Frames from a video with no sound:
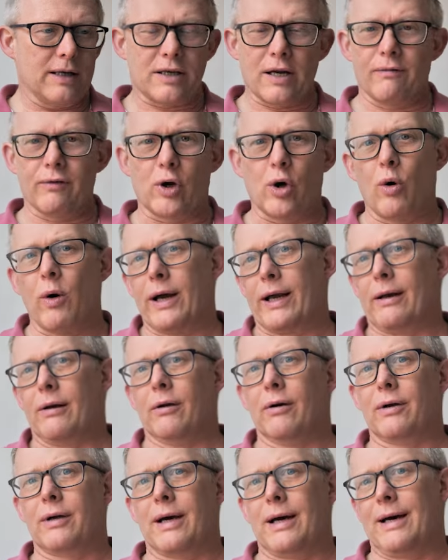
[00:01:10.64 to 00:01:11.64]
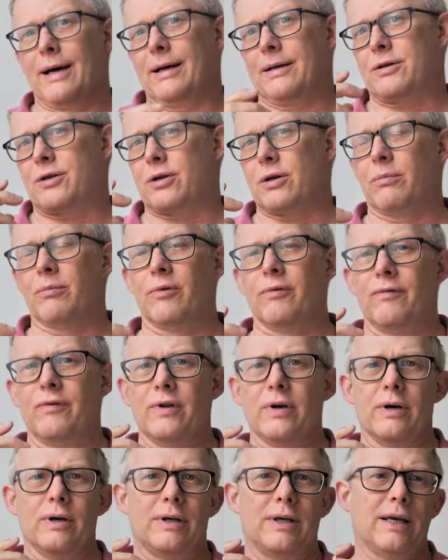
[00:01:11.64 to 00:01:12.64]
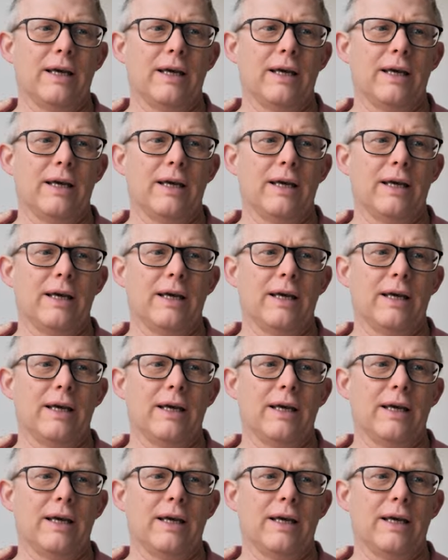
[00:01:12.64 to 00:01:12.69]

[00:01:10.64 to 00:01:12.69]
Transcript: Let's have a quick look at some of the